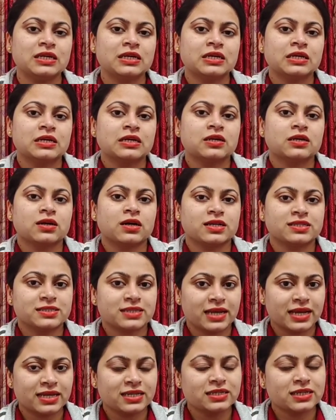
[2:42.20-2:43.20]

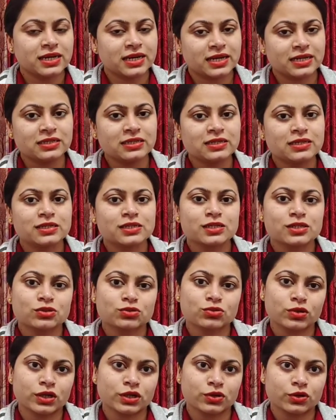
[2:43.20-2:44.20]
aside and
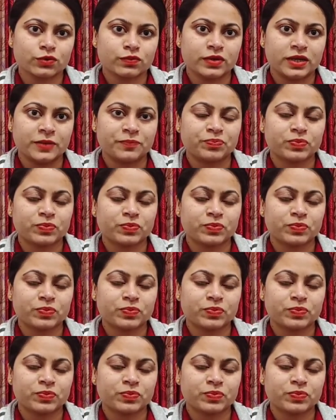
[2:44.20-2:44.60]
soliloquy.